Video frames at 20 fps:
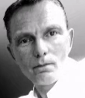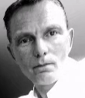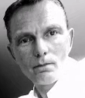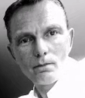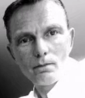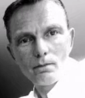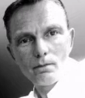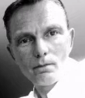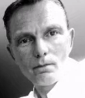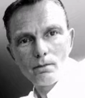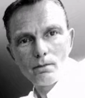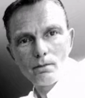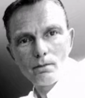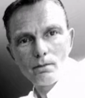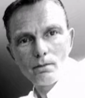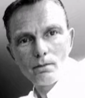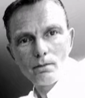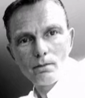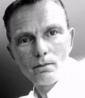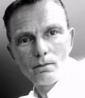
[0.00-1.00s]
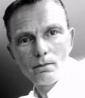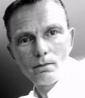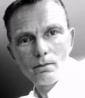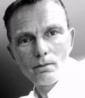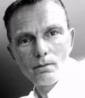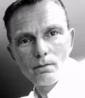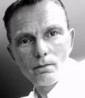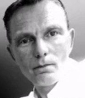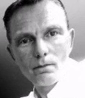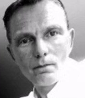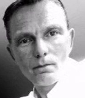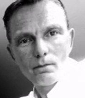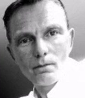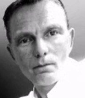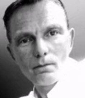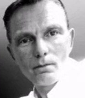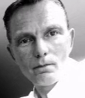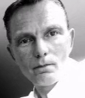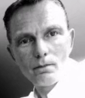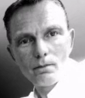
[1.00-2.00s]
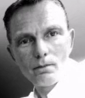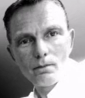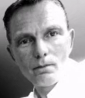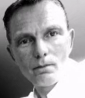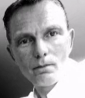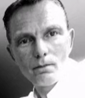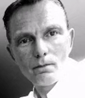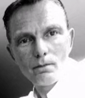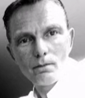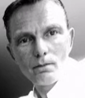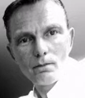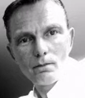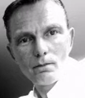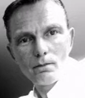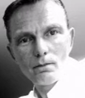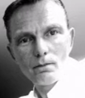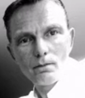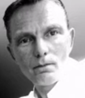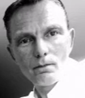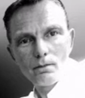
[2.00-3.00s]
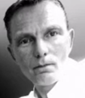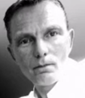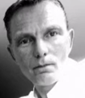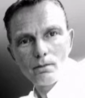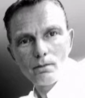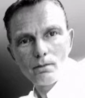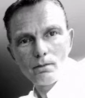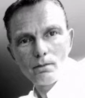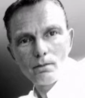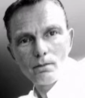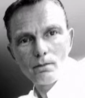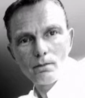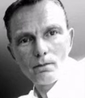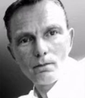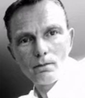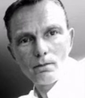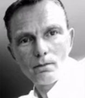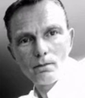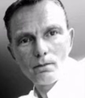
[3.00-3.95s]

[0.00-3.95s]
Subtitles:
The person shown says nothing.